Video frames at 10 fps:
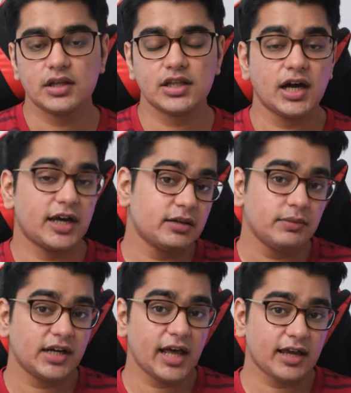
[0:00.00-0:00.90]
The
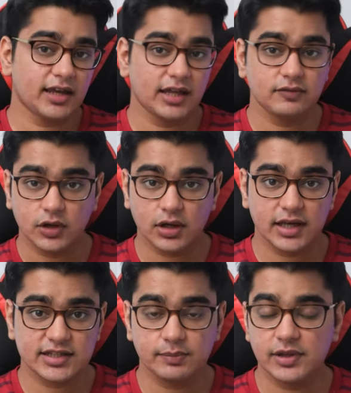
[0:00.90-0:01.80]
RME DAC can work
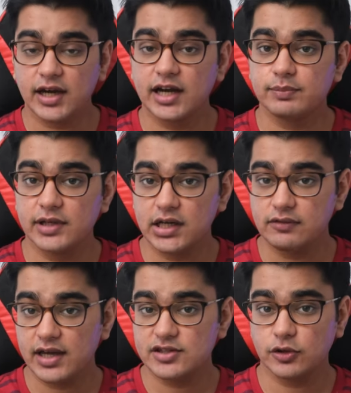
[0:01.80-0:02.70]
as a plug and play
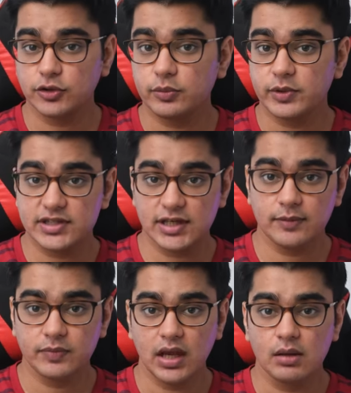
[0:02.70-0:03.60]
device on your PC